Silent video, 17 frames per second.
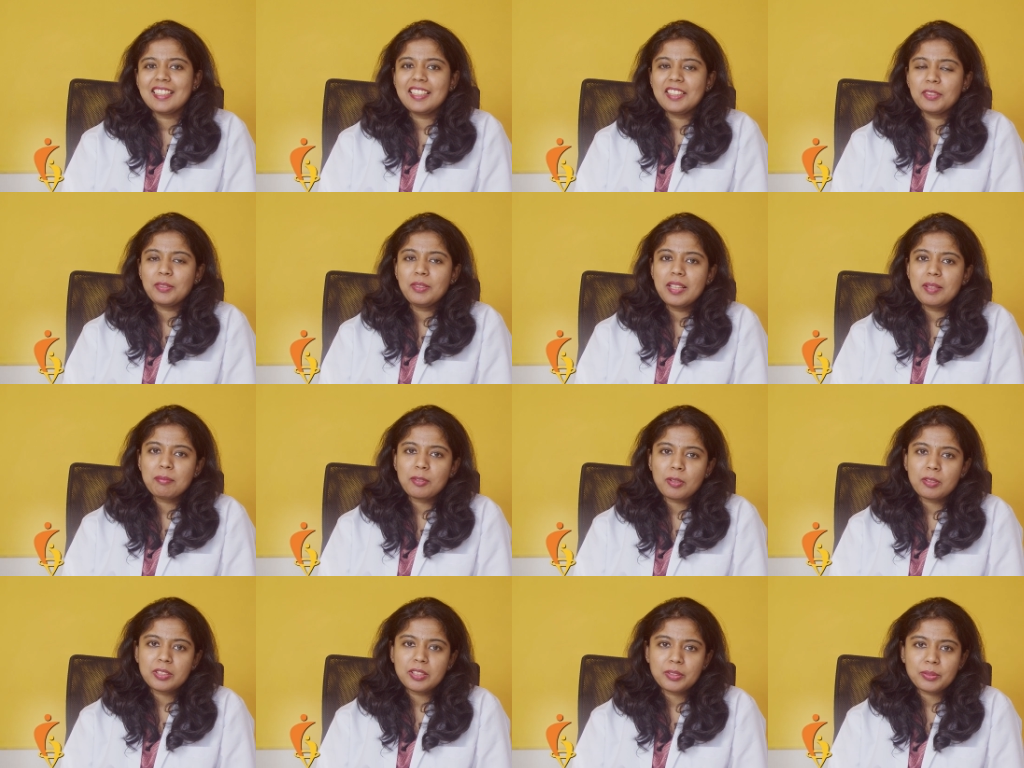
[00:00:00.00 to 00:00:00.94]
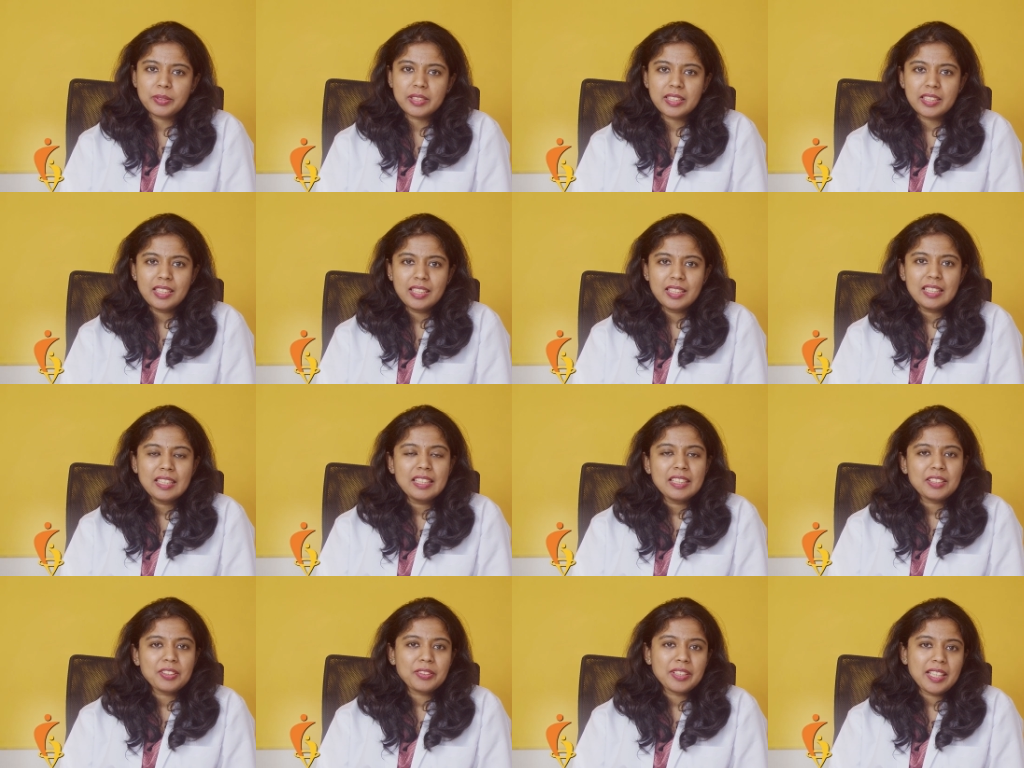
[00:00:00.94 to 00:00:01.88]
Hello, I'm Dr. Rohini.
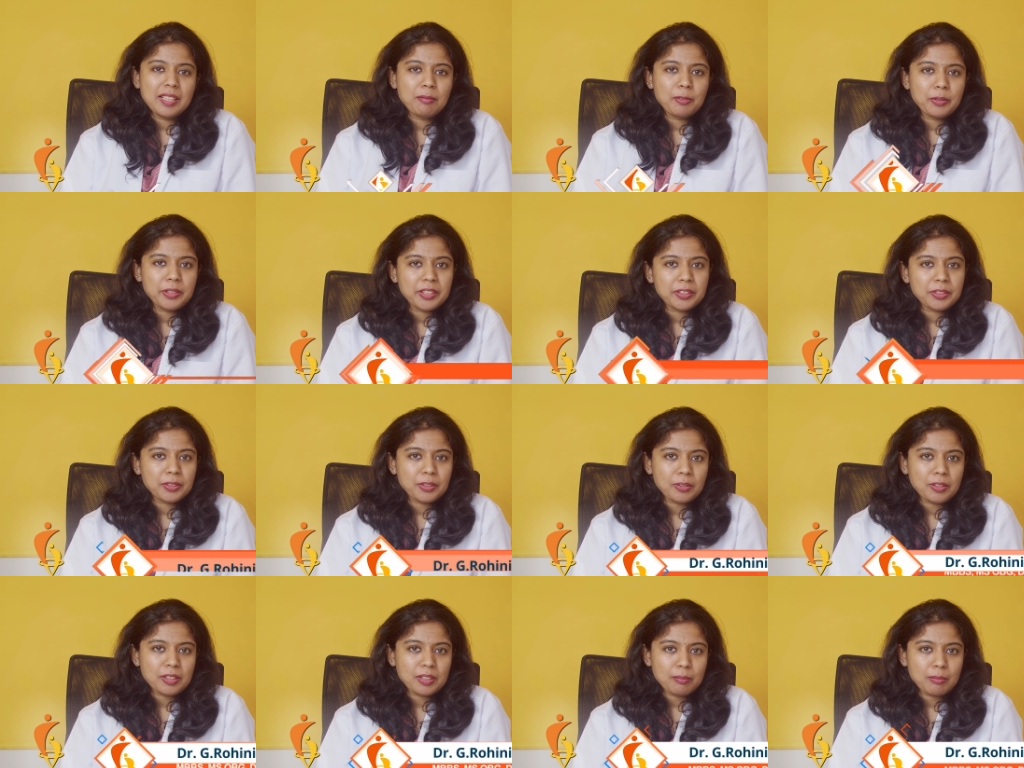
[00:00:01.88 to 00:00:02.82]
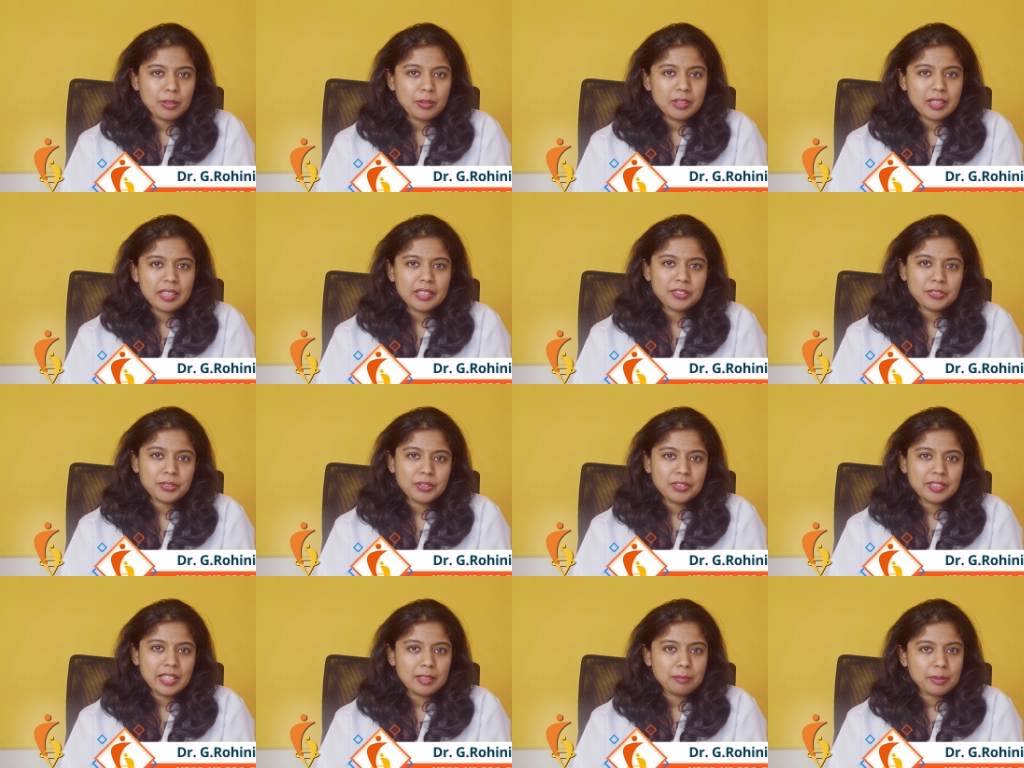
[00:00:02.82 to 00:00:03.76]
Today I'm going to talk about
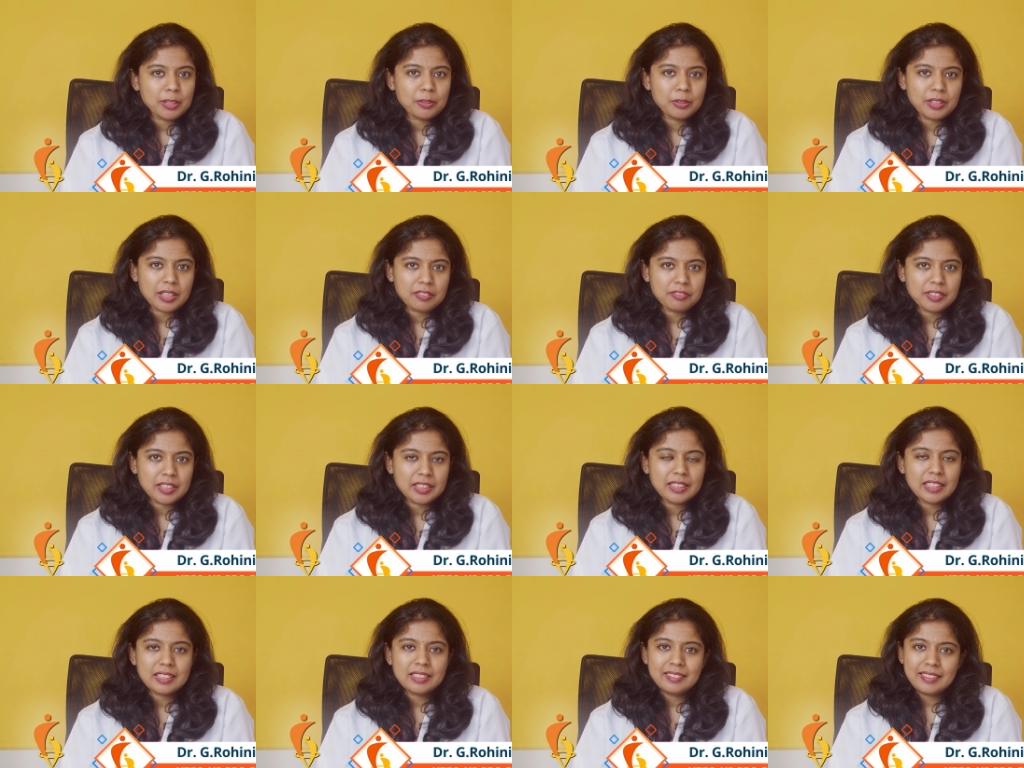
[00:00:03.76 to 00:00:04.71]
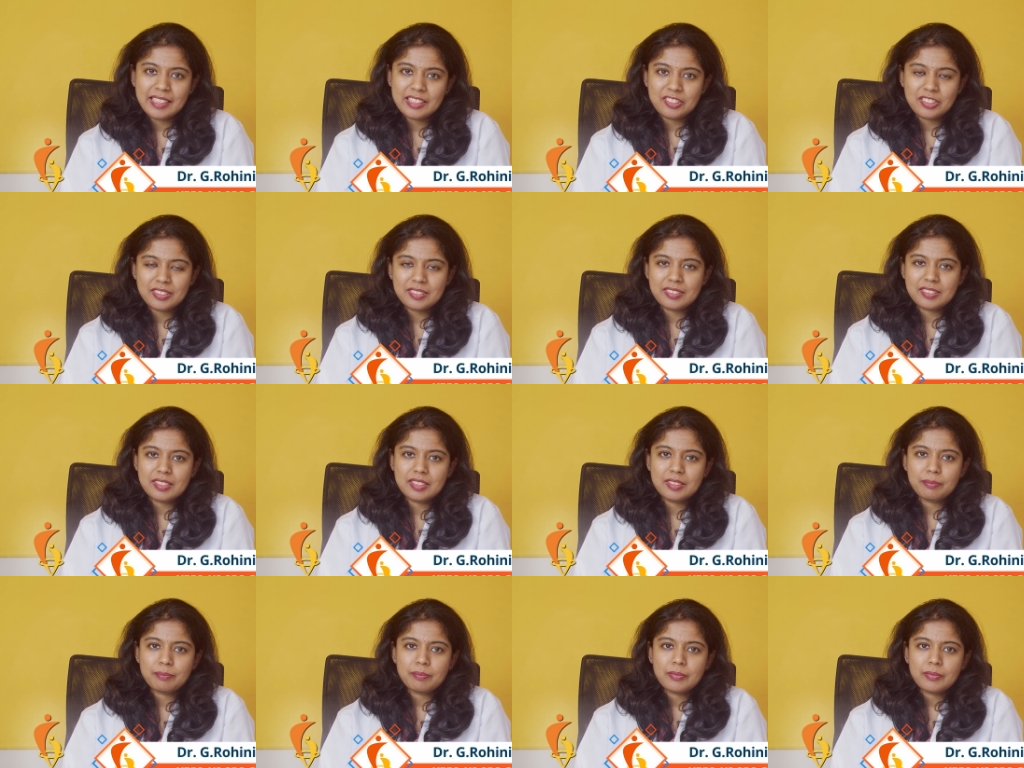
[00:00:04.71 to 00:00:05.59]
hysterosalpingography, that is HSG.